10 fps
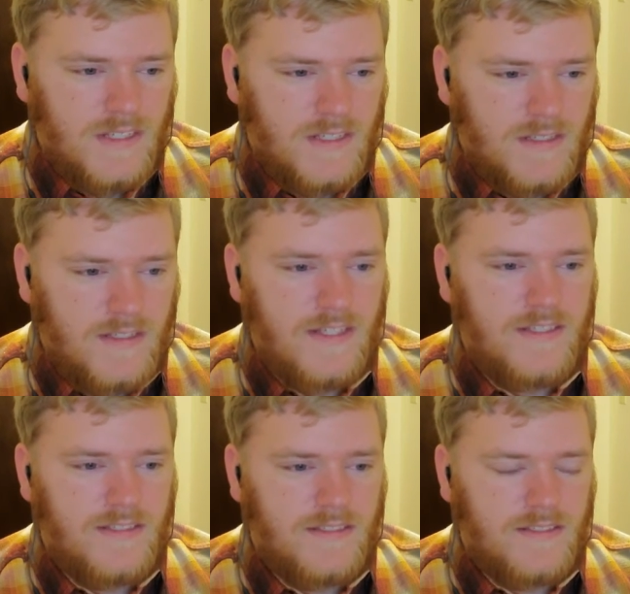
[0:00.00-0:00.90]
See,
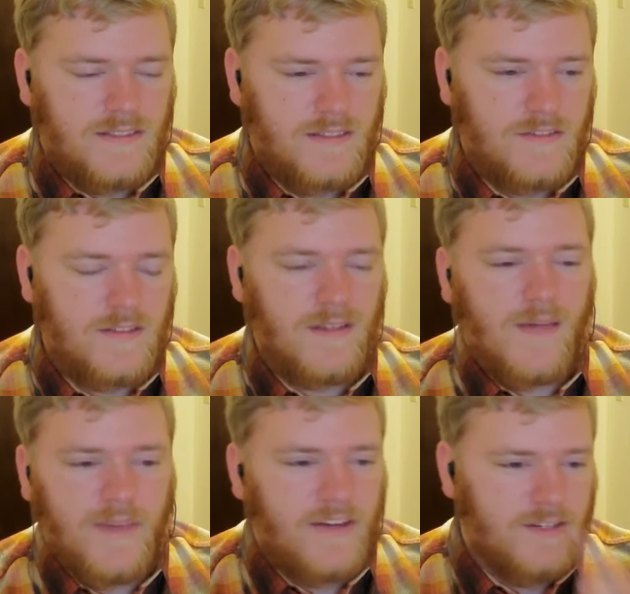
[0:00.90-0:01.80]
he's. This looks a
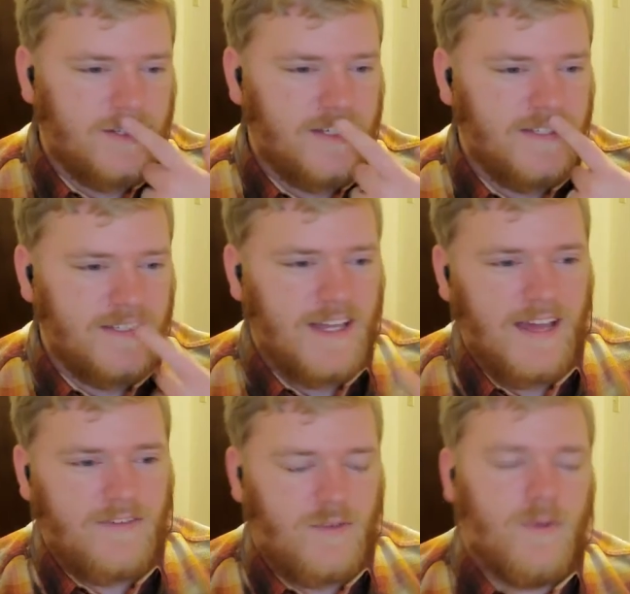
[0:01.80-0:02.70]
lot better just because he's not
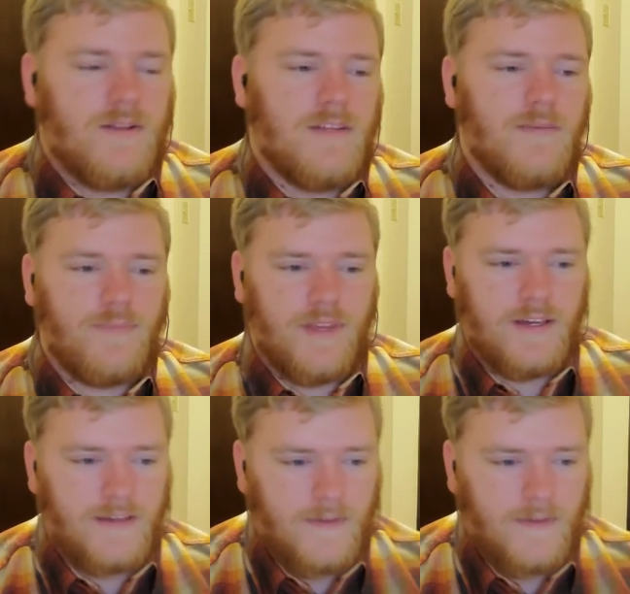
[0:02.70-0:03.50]
having the weird lip thing.